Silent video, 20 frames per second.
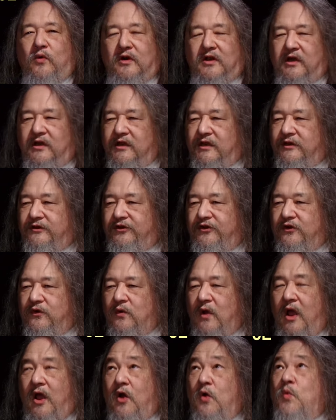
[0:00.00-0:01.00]
we're going to
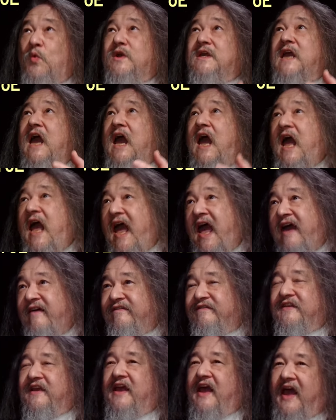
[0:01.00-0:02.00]
do we
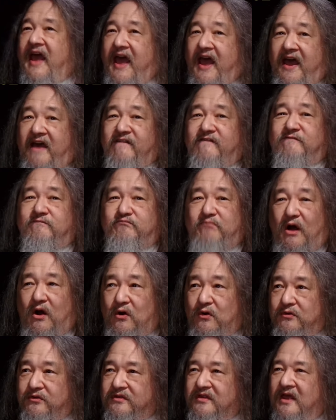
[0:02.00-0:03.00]
have to have
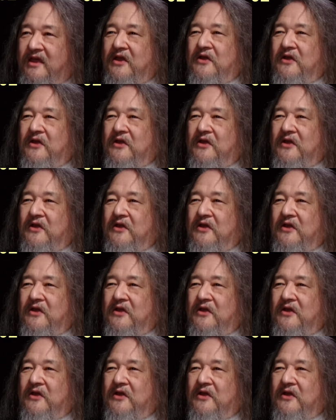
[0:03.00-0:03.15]
both